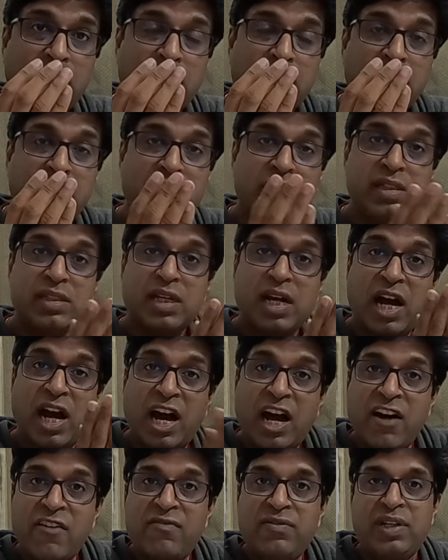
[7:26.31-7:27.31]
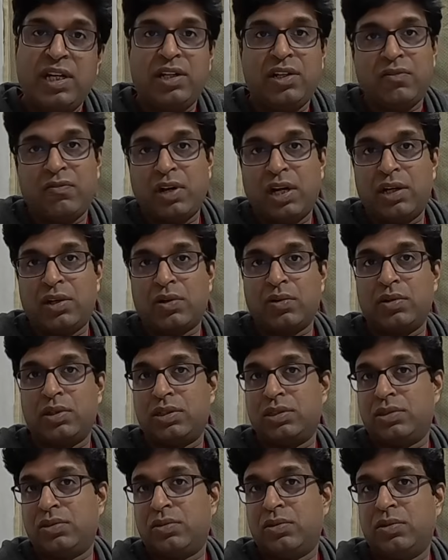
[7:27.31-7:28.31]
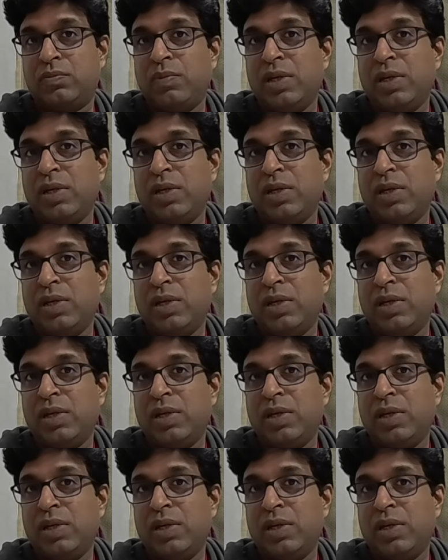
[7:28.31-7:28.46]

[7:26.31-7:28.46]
activity is half that of hydrocortisone.